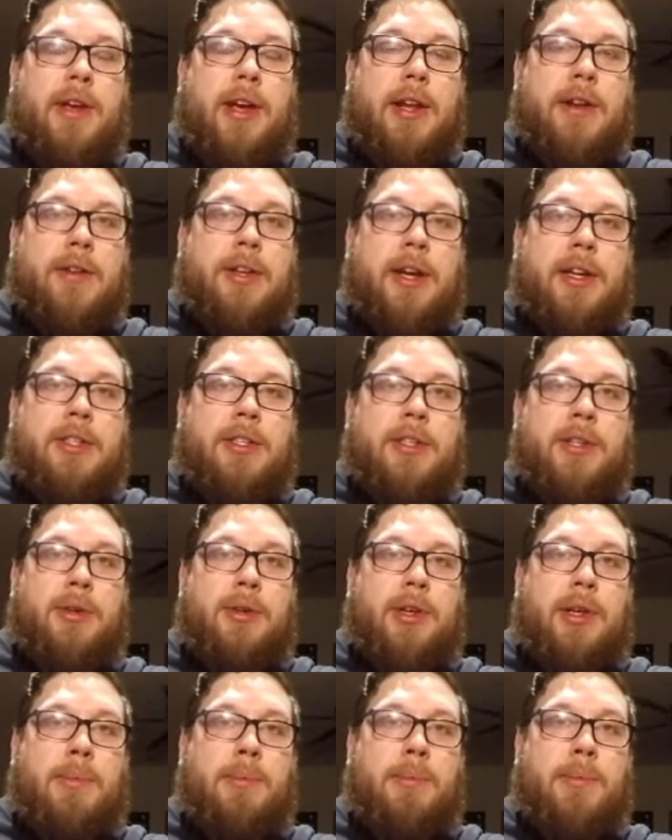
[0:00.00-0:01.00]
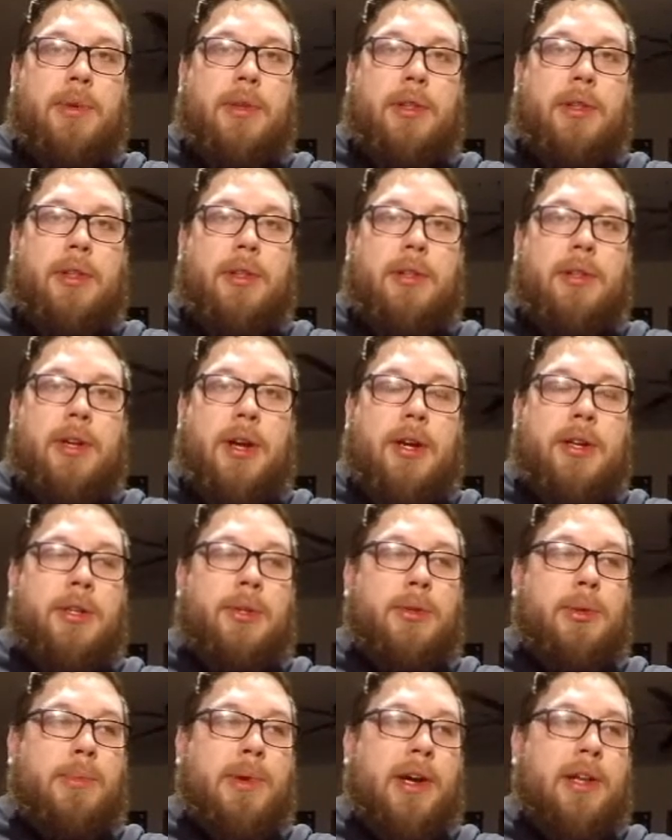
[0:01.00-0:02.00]
of got to know him talking
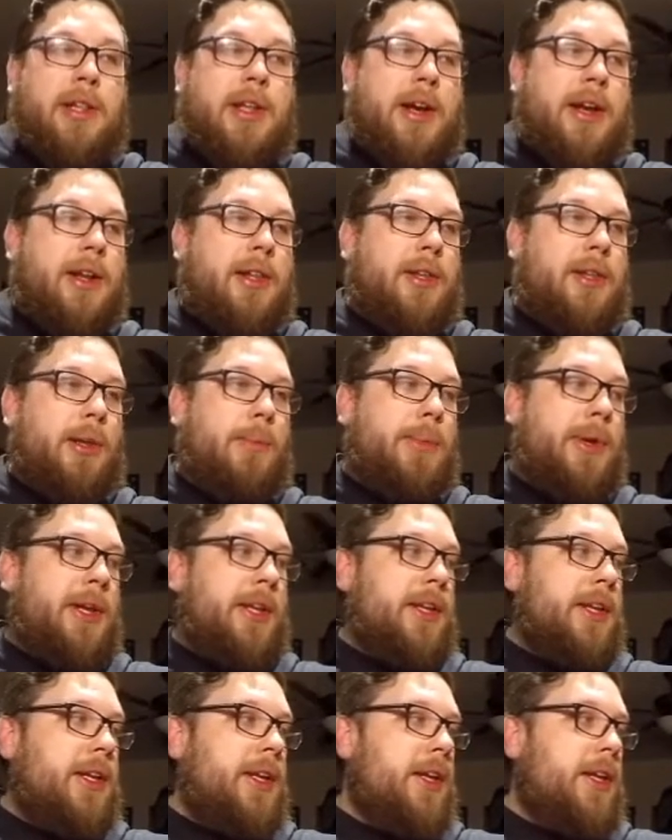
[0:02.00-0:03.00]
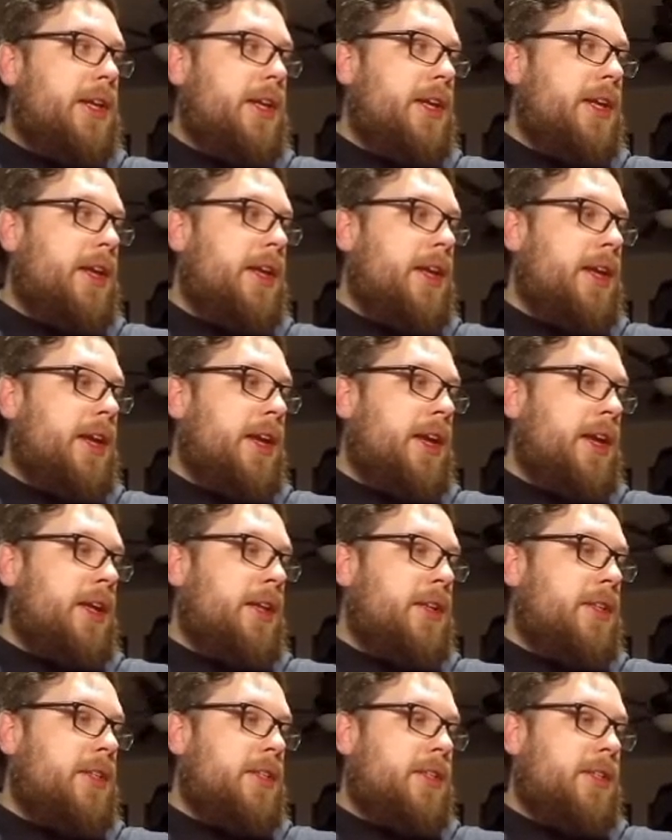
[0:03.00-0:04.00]
to him online a little bit,
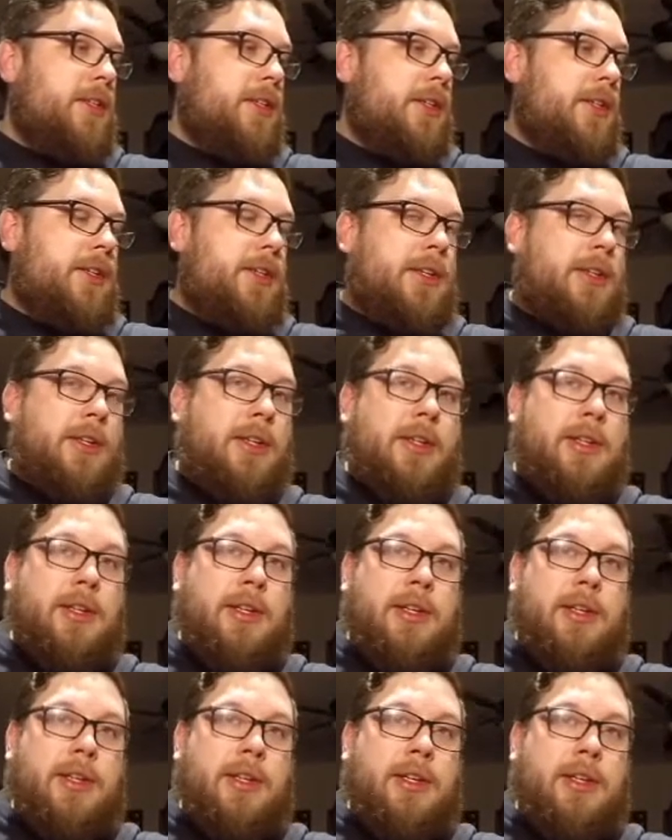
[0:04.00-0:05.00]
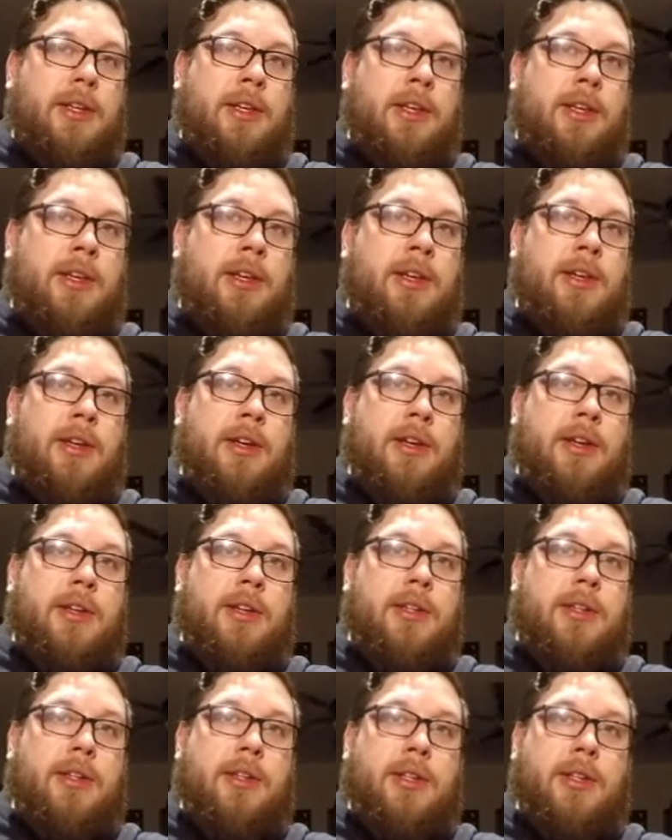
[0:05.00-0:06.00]
and he
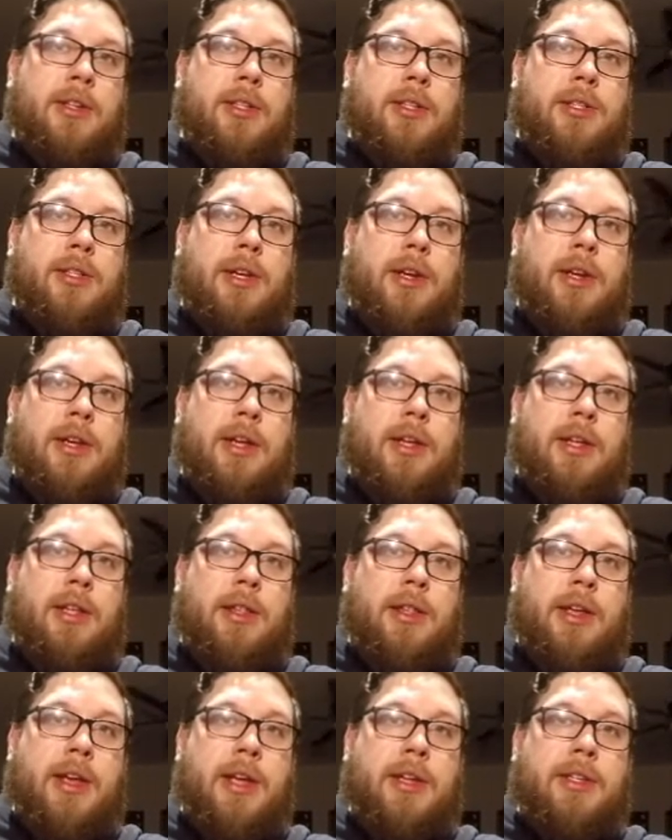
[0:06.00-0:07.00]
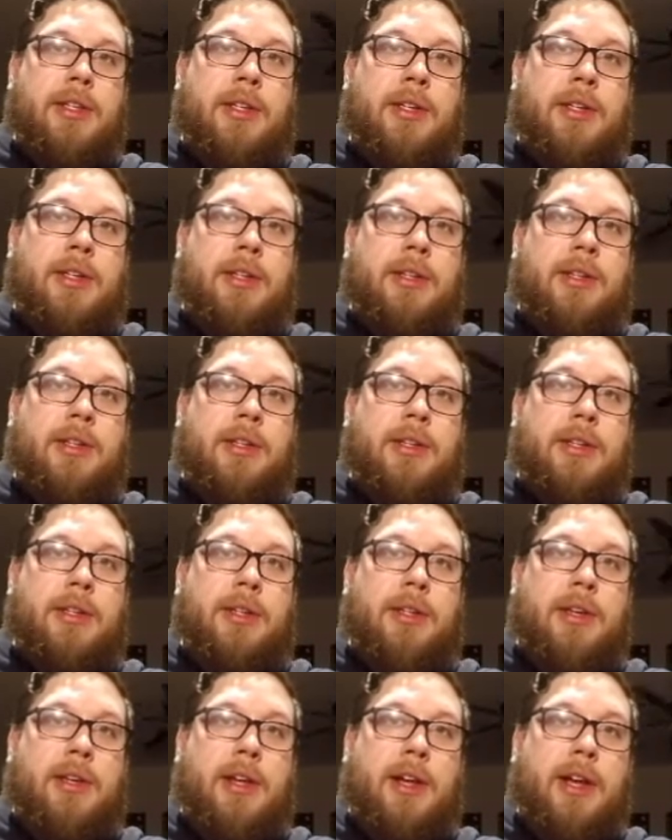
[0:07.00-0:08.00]
saw that
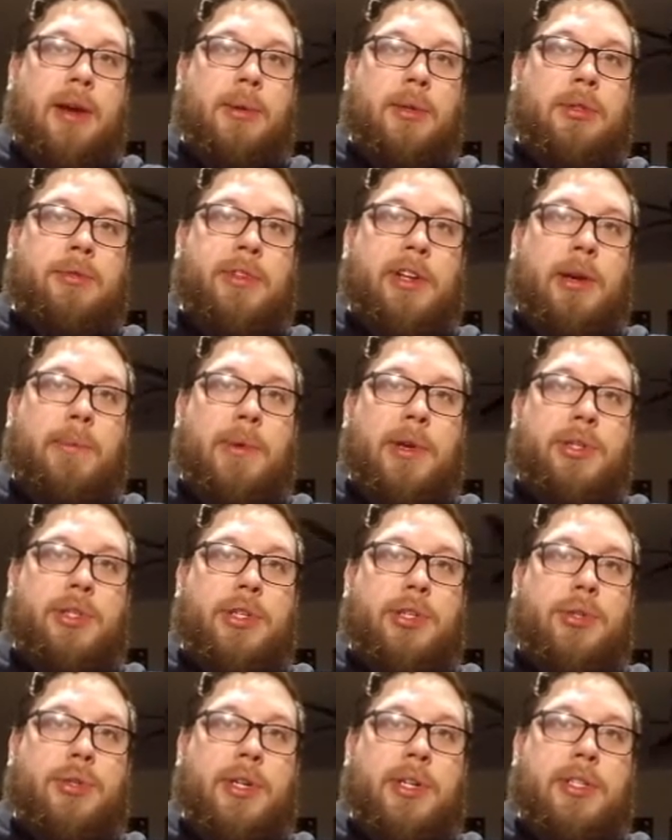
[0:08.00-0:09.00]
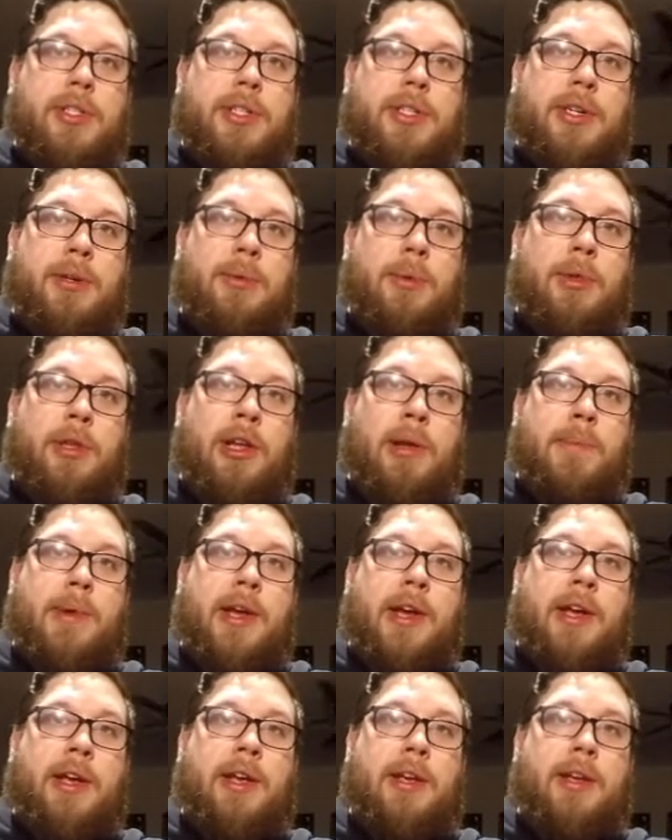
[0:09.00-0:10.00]
I was very much interested with all
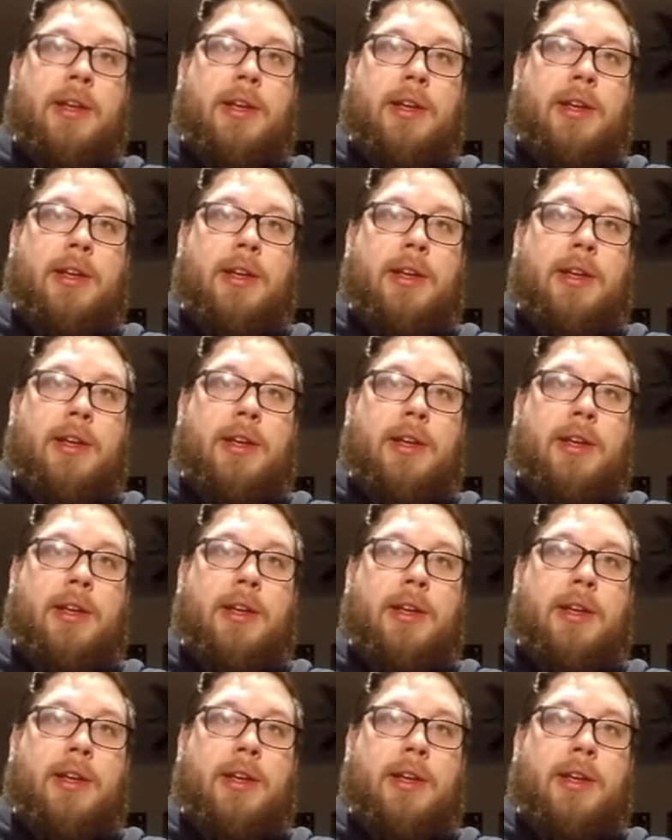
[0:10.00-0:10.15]
my